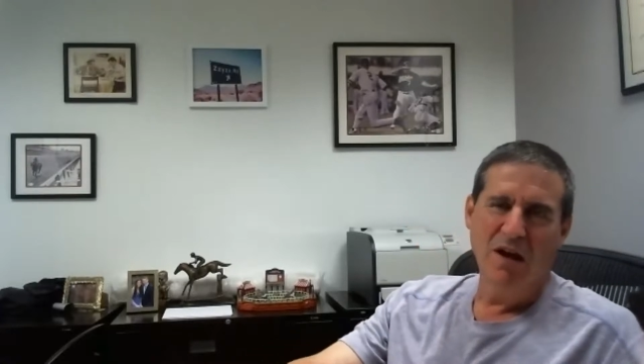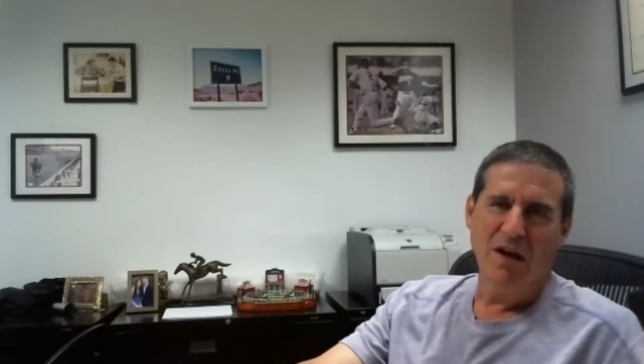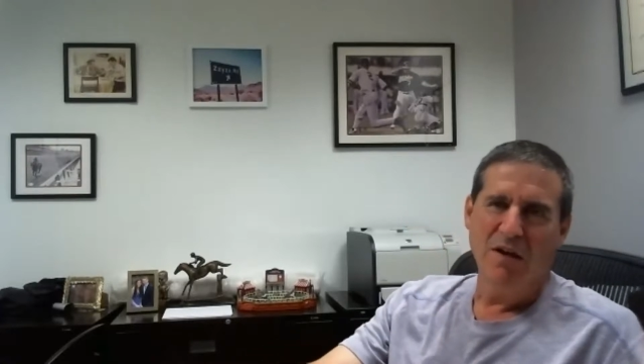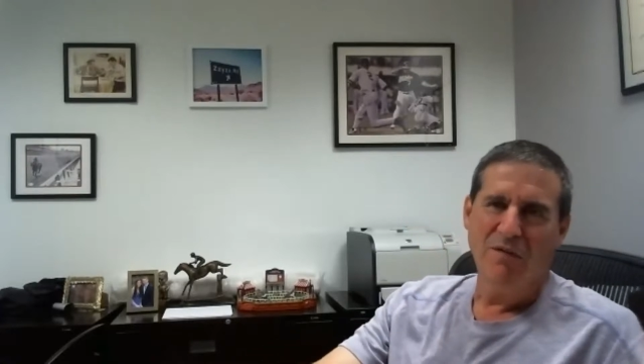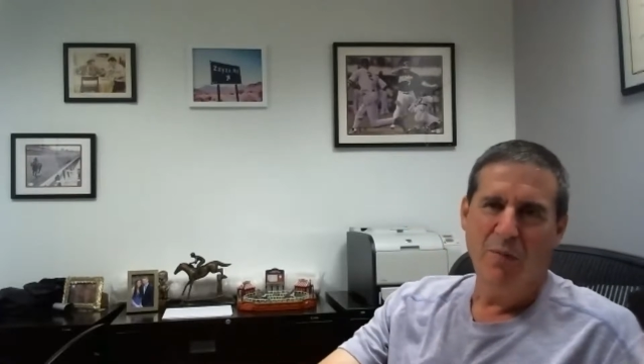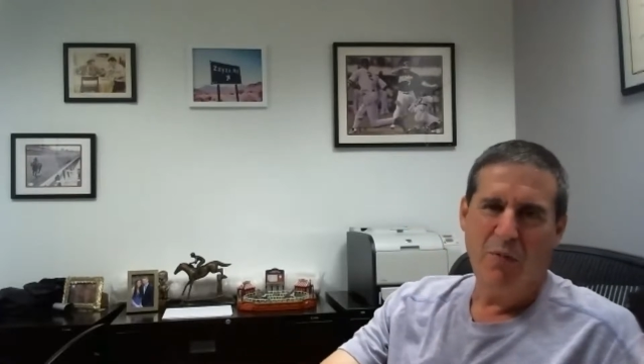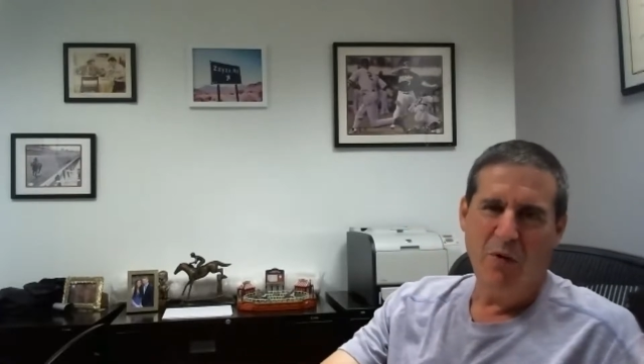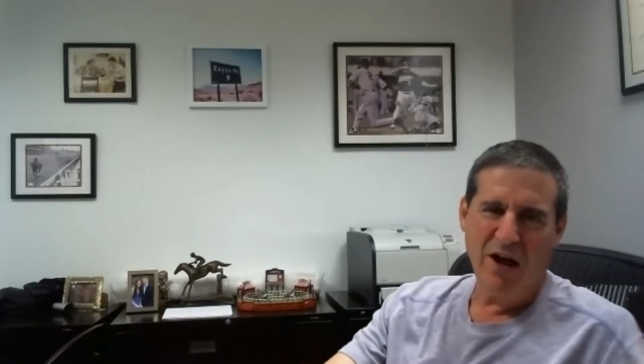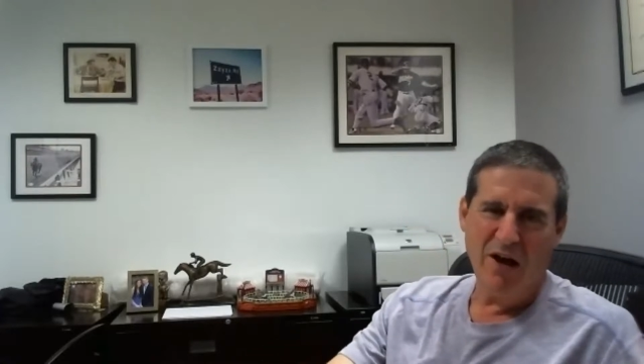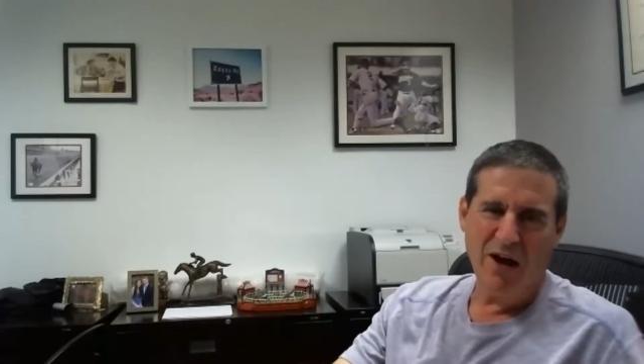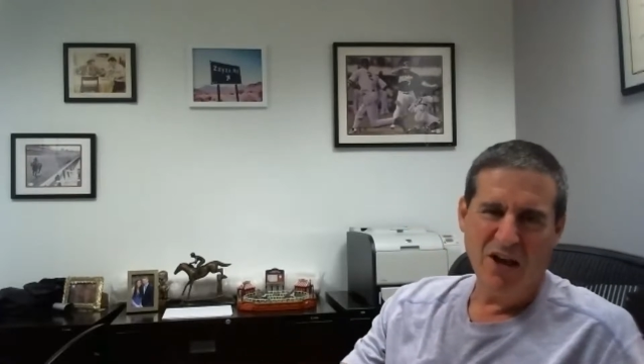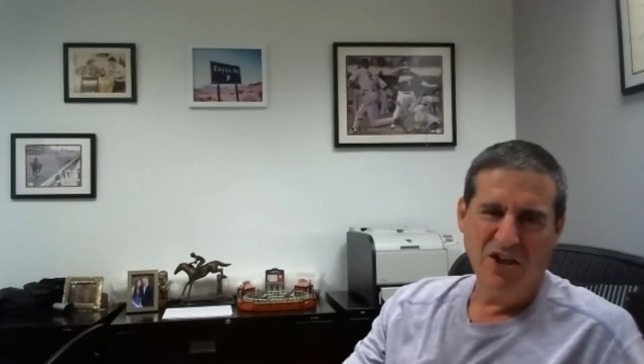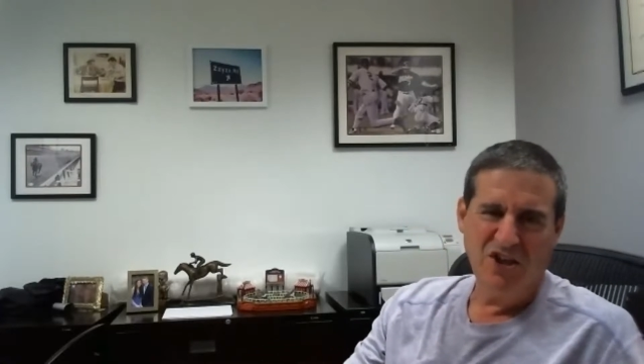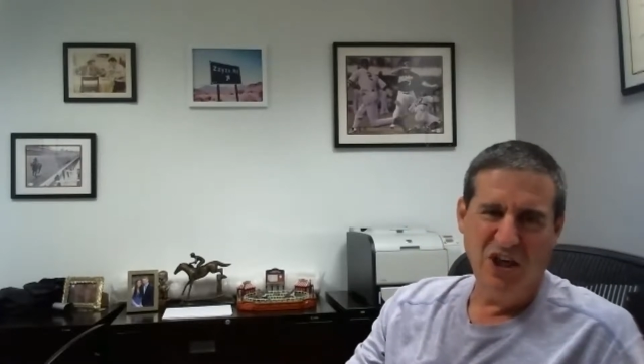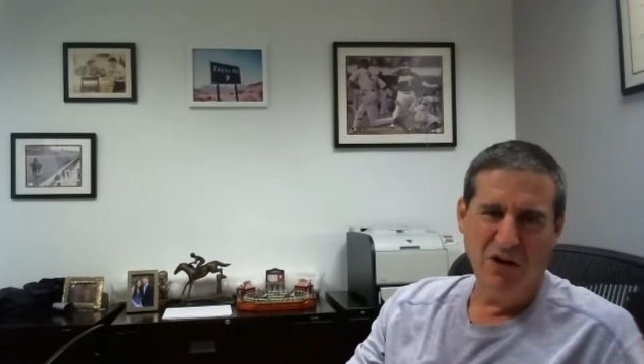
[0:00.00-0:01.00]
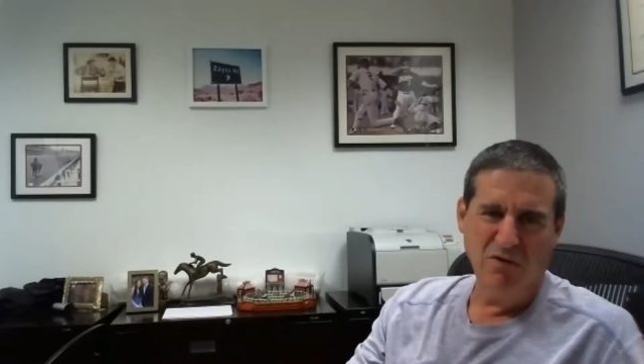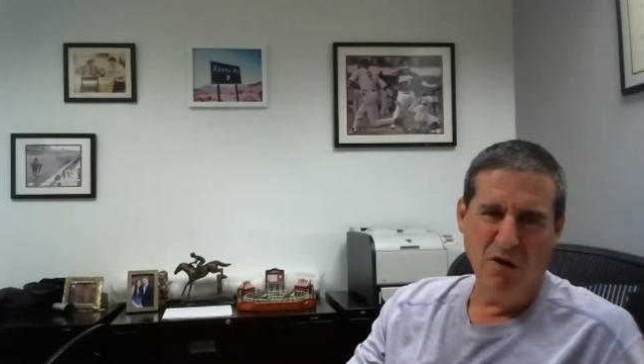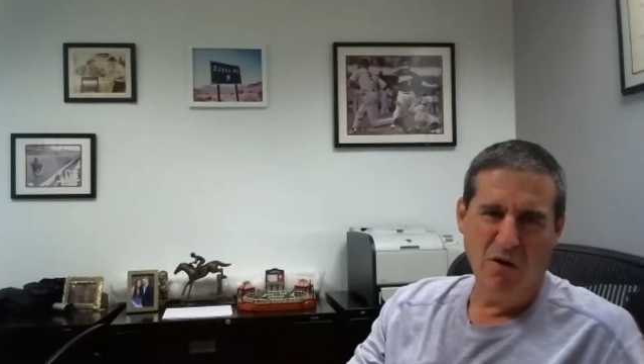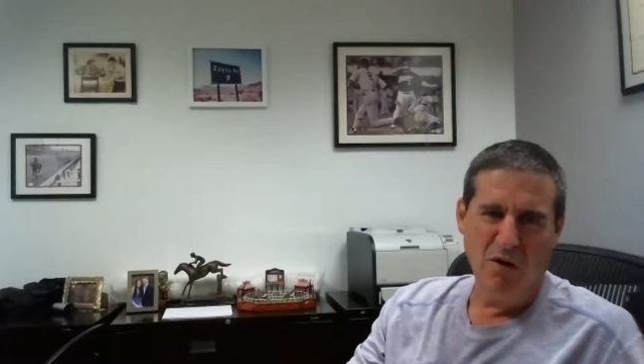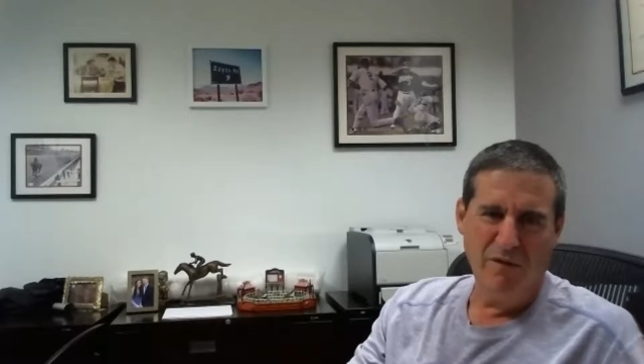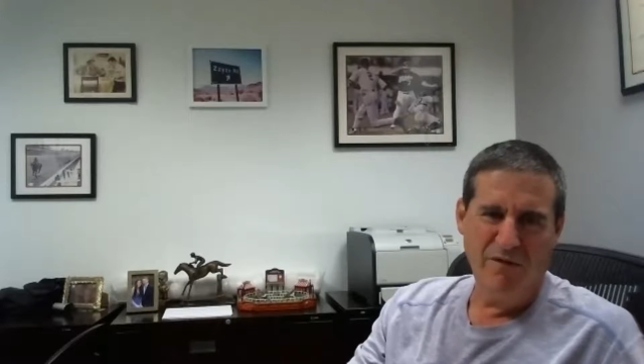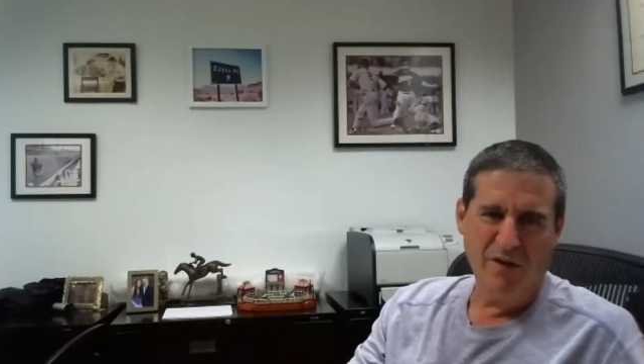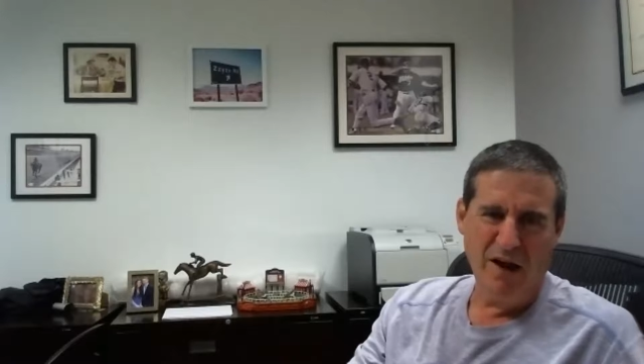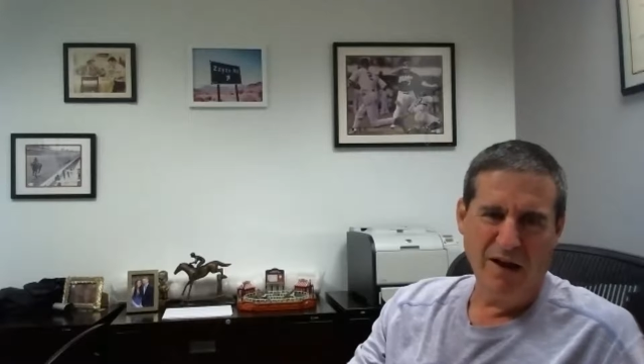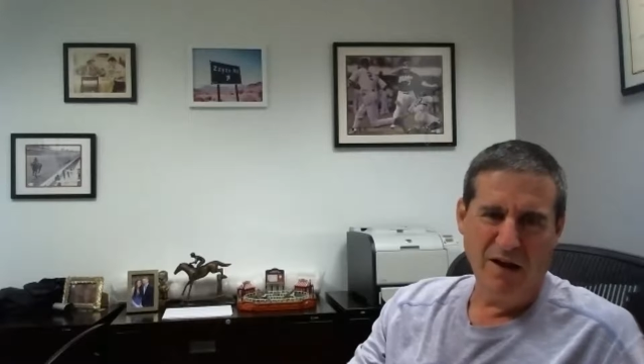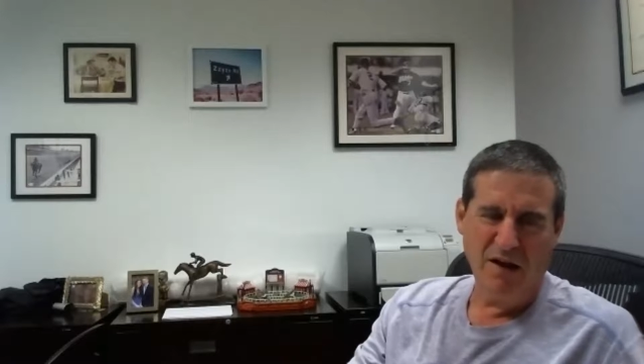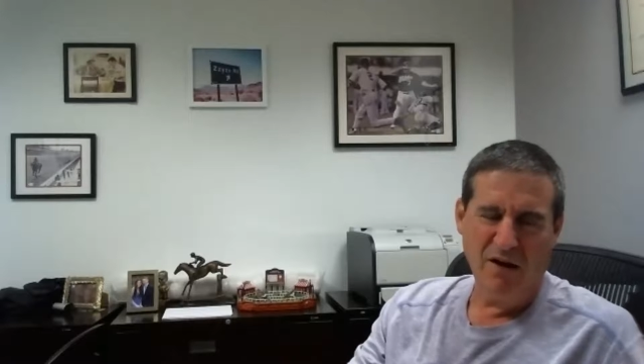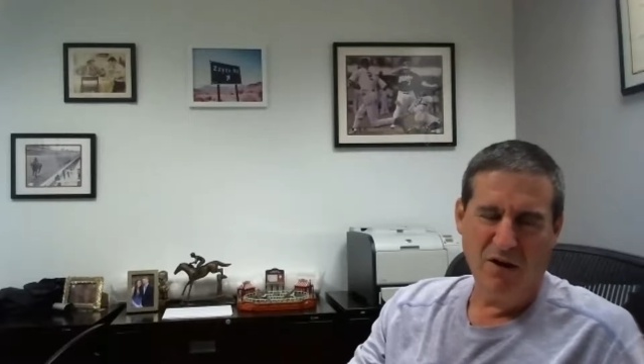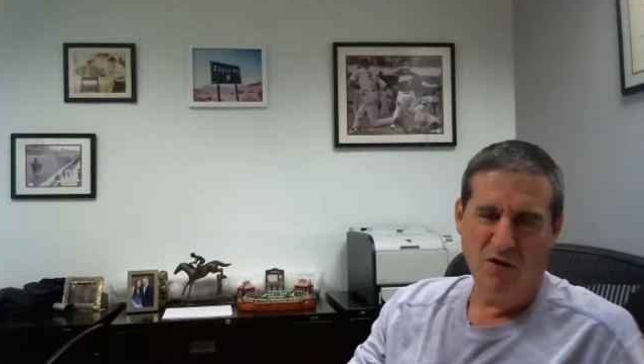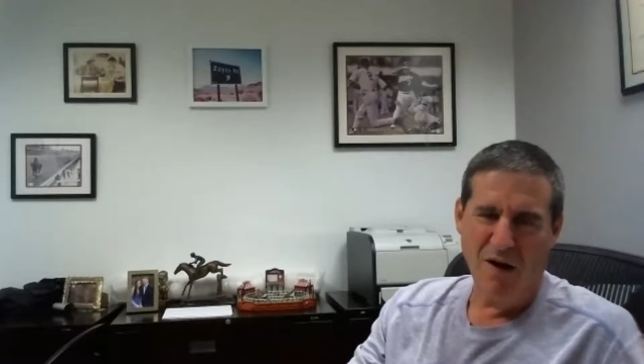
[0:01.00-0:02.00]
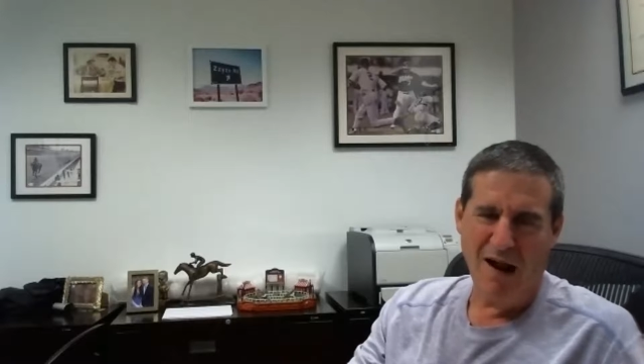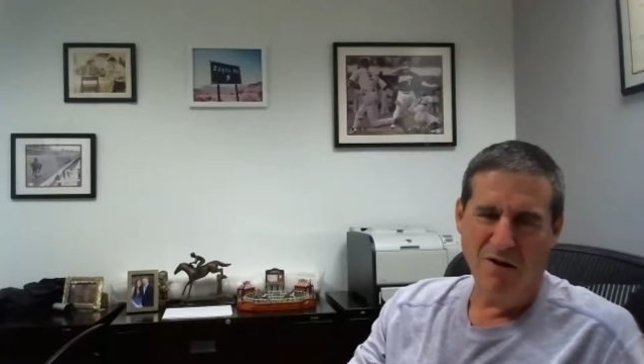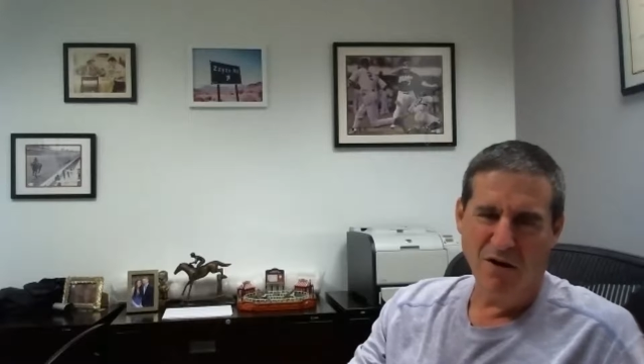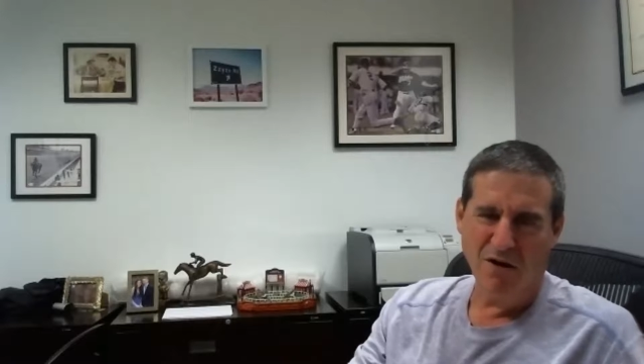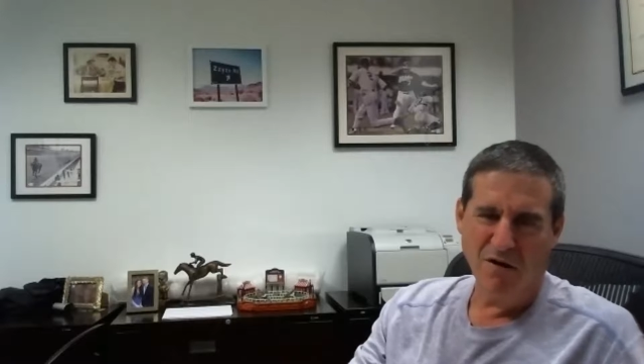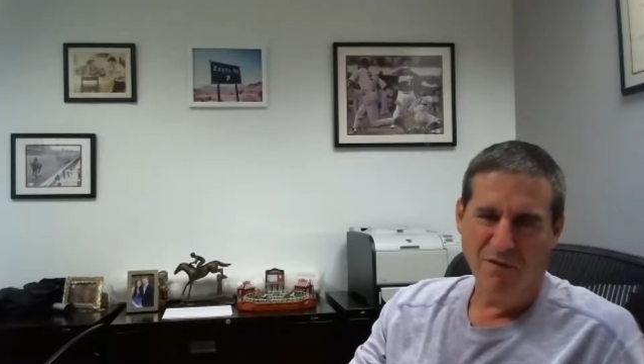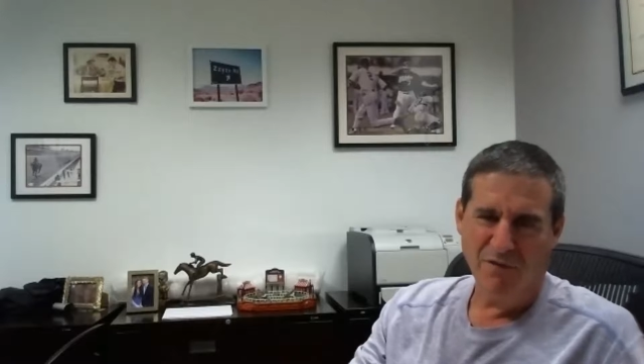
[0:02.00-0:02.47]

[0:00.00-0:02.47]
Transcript: if you play like a zero of like a uh, Crowder,